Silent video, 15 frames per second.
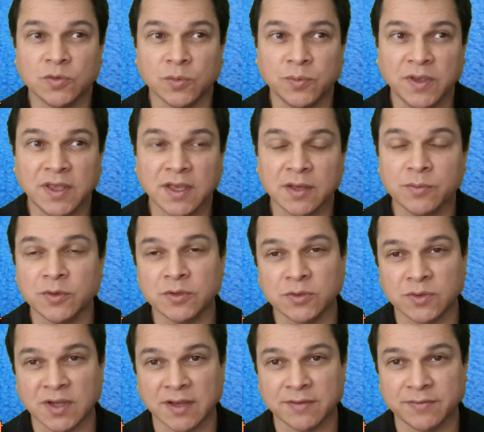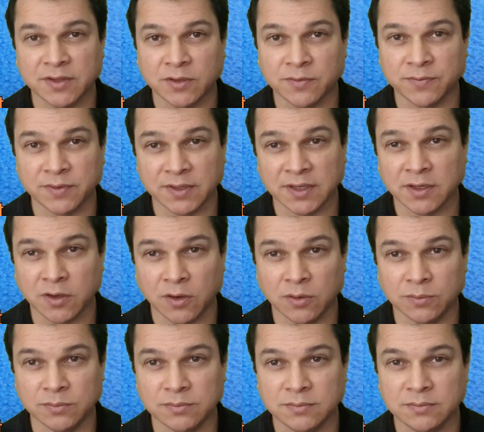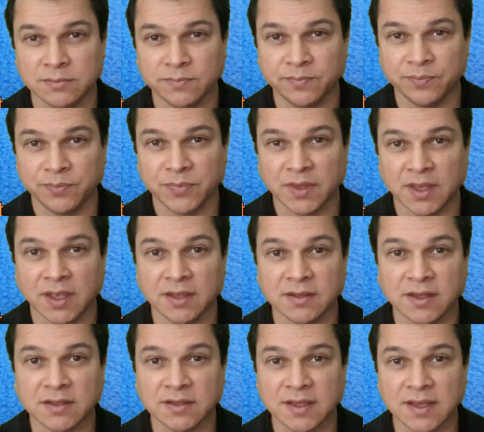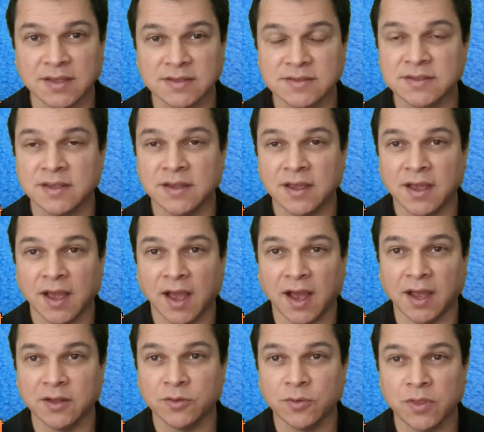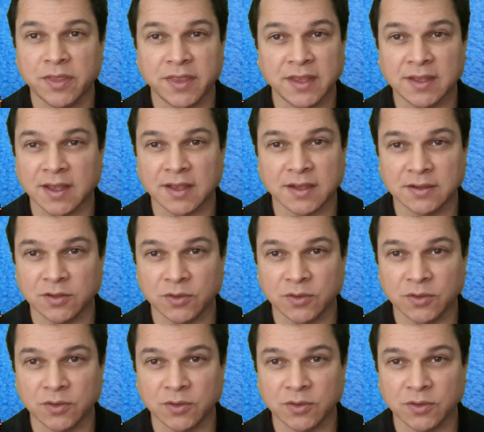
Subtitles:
to be able to have enough income. In that case, I don't think I